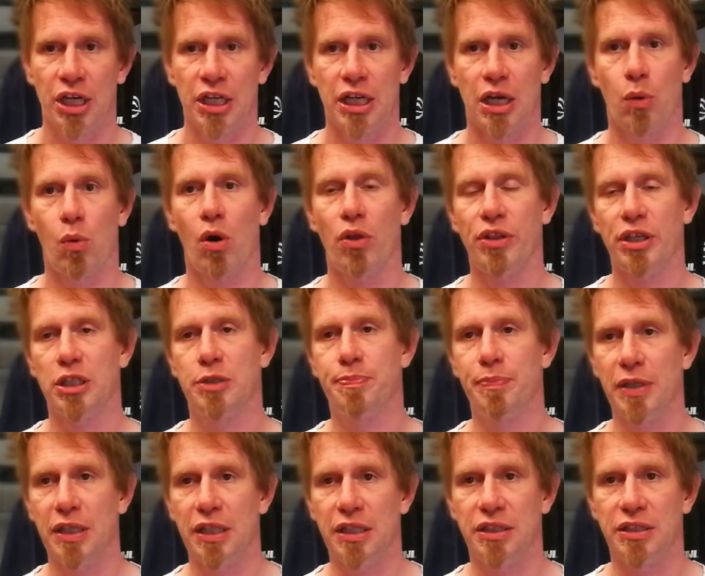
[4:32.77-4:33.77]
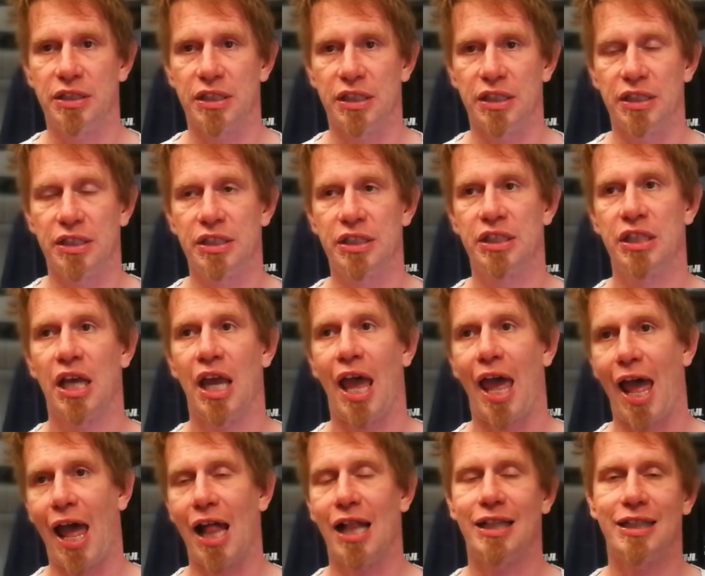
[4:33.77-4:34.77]
Now what this means is
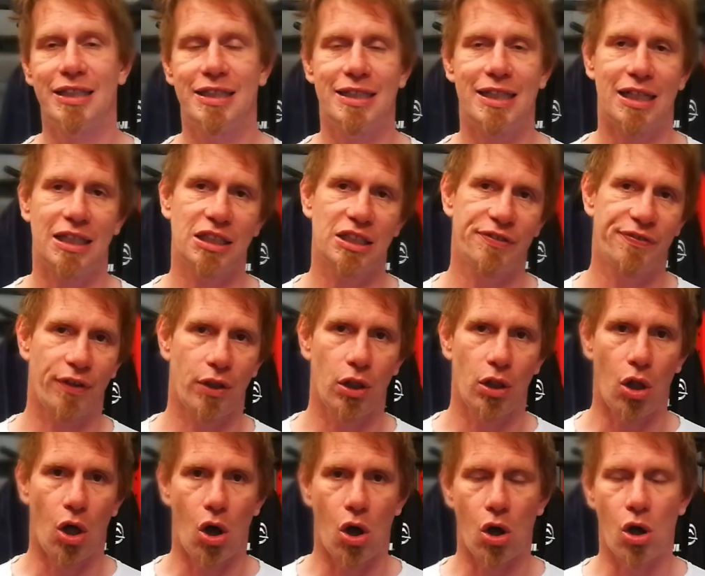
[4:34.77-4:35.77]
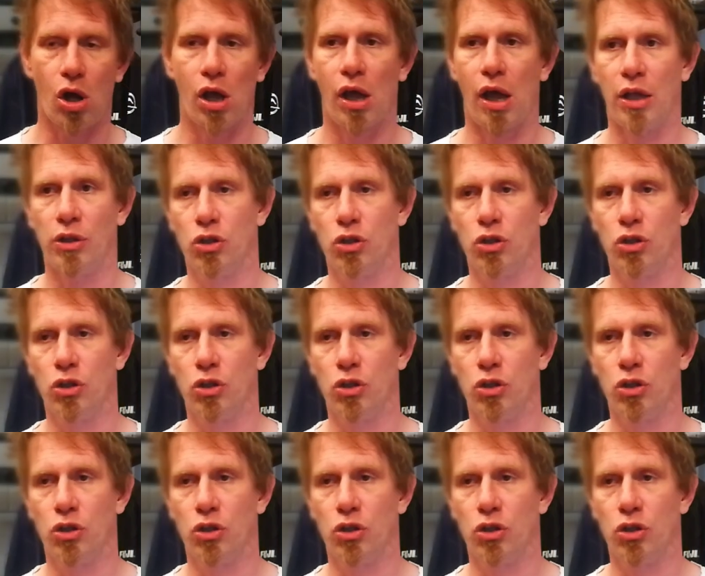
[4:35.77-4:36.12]
L stands for long,